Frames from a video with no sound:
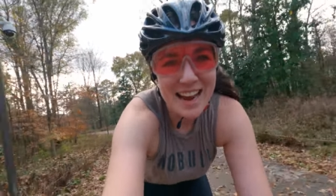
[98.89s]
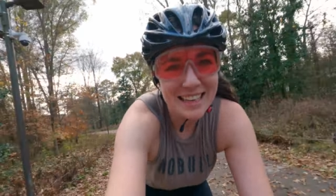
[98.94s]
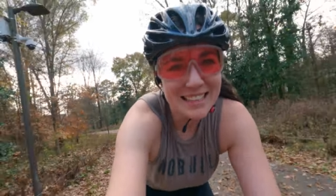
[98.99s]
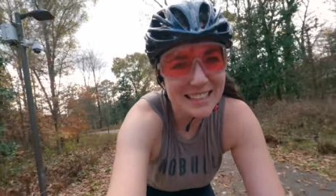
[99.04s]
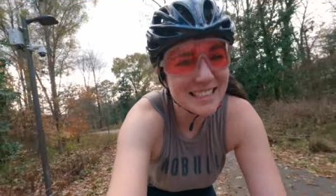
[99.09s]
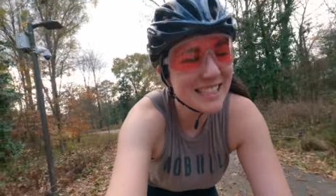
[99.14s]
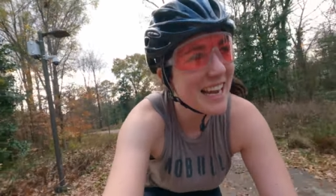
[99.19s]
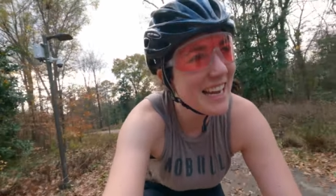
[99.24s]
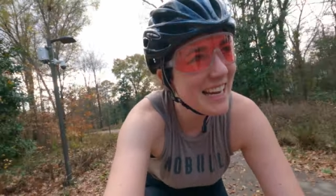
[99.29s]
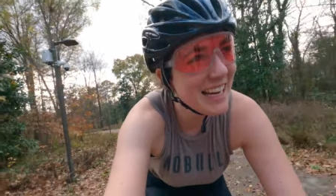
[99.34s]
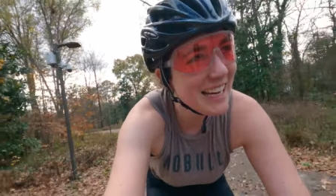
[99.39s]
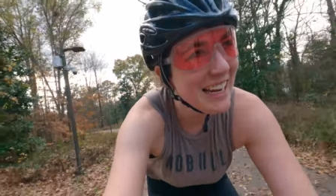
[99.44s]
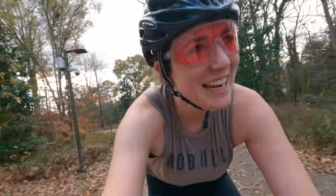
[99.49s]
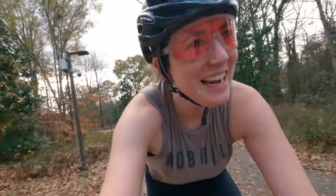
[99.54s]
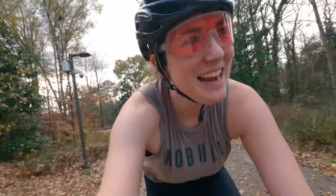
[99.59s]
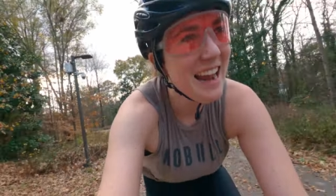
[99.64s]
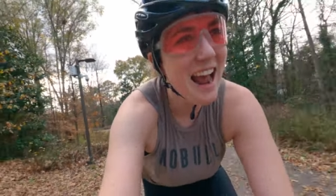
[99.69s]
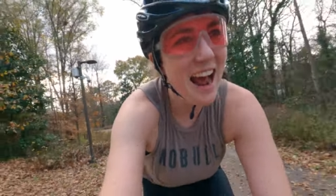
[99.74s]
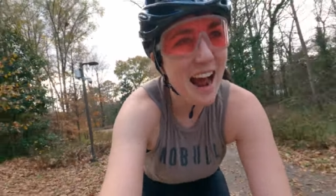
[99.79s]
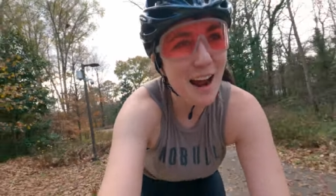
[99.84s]
and
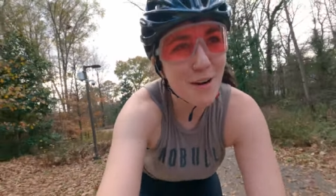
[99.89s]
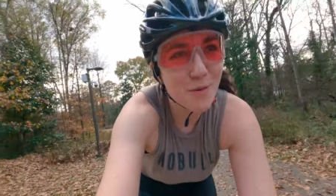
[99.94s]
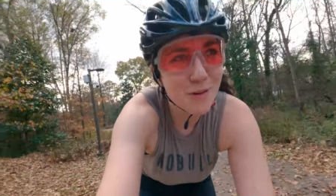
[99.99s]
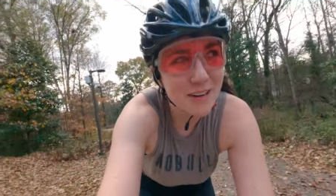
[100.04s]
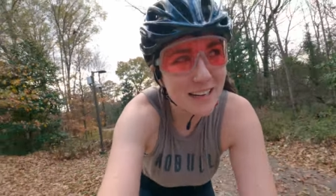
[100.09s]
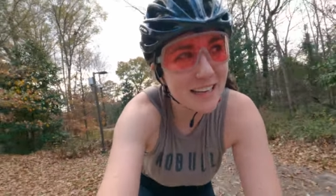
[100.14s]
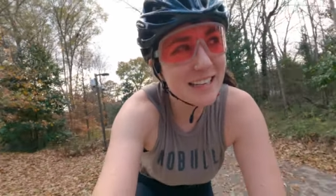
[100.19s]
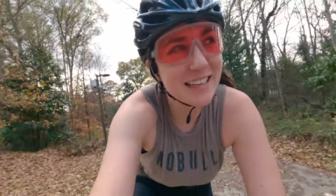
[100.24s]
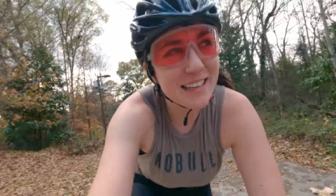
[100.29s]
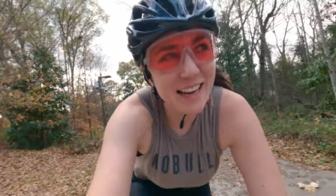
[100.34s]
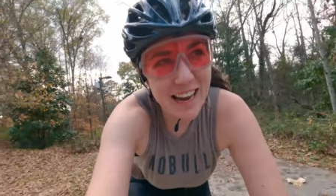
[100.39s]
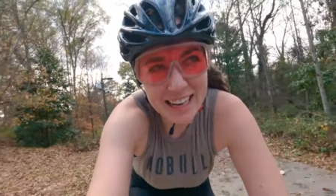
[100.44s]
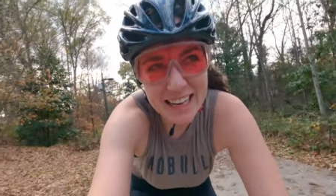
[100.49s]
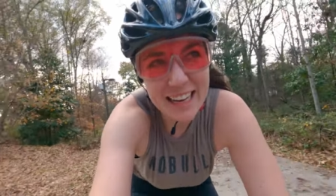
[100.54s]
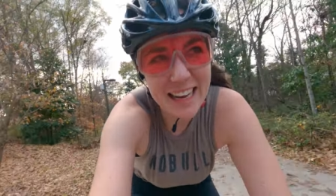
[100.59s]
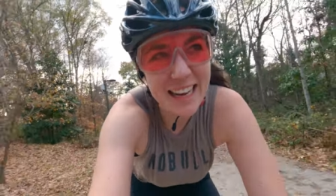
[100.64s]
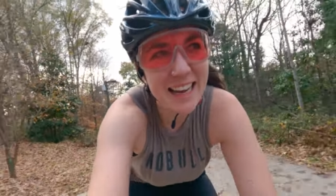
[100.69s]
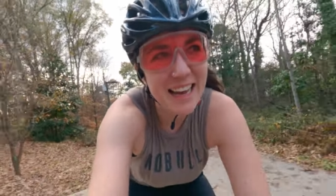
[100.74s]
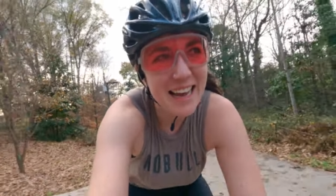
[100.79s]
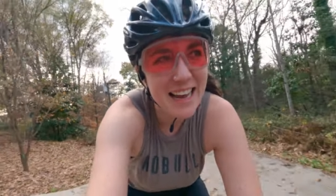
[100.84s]
I wanted like
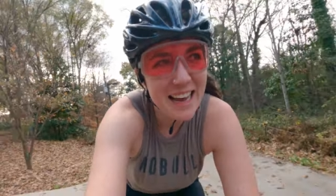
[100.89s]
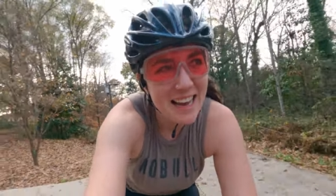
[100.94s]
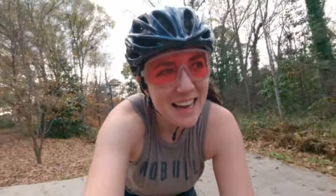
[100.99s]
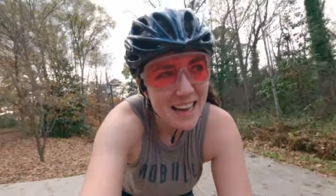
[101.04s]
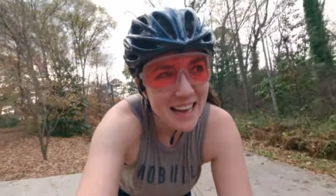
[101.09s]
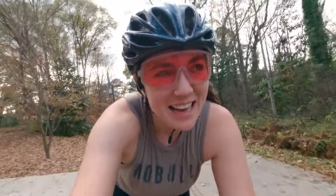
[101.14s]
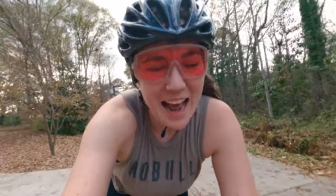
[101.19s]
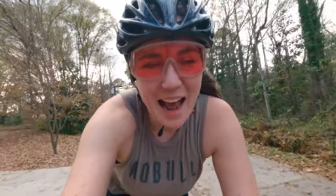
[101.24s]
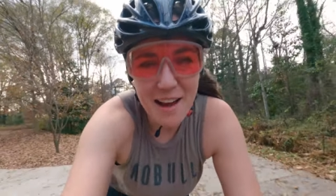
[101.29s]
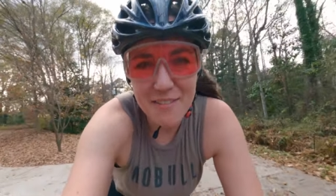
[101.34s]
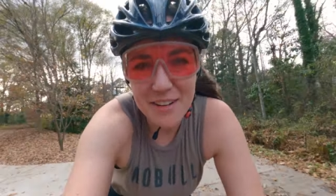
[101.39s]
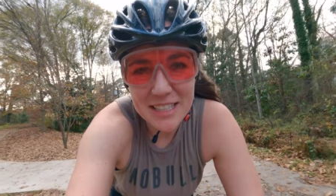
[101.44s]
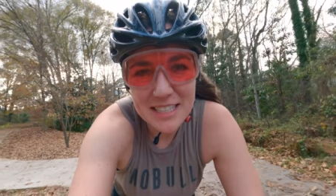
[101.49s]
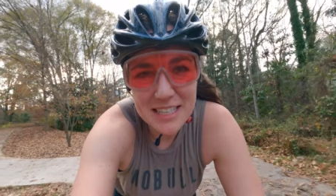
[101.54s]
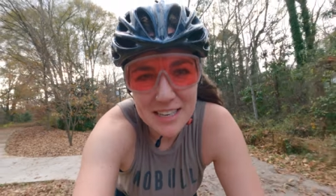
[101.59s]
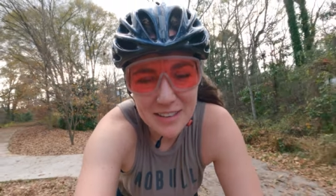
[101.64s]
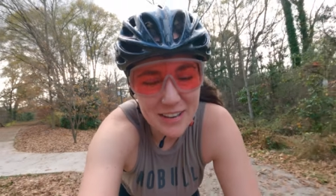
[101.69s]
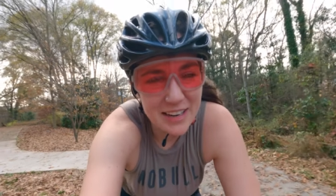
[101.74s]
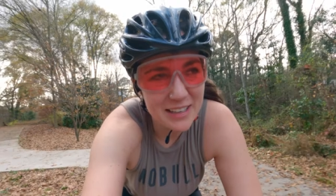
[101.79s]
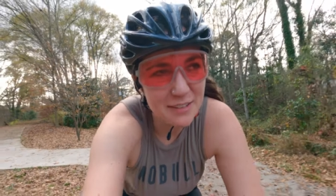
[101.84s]
having
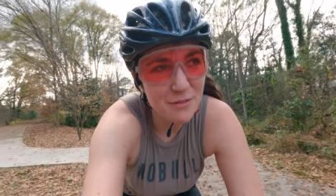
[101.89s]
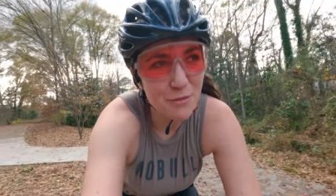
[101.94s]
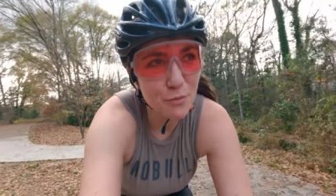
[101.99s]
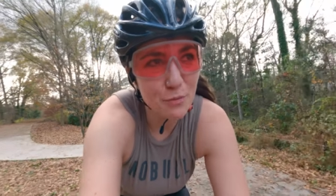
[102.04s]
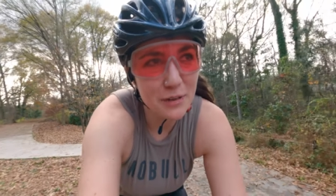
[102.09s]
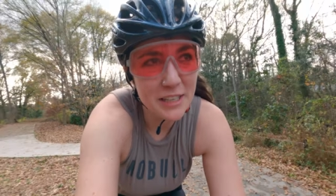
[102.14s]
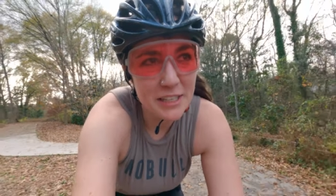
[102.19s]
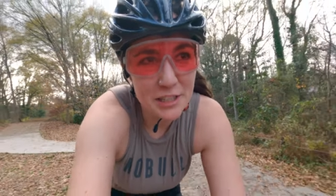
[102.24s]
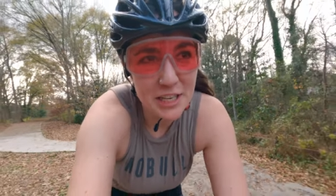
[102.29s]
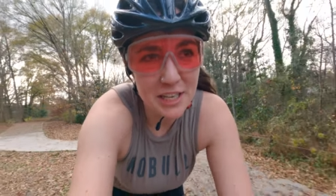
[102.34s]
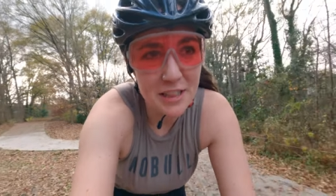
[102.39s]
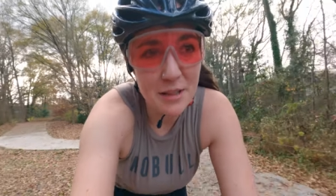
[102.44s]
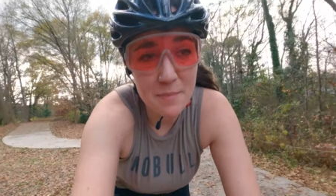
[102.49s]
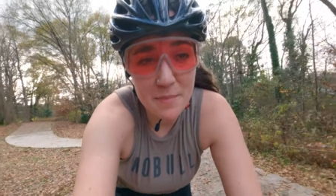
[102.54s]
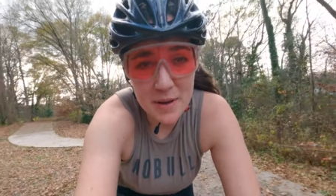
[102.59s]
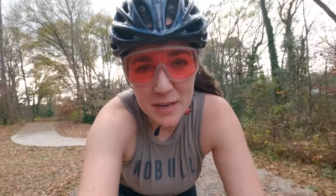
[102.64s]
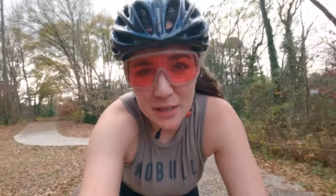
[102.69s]
to kind of reach in the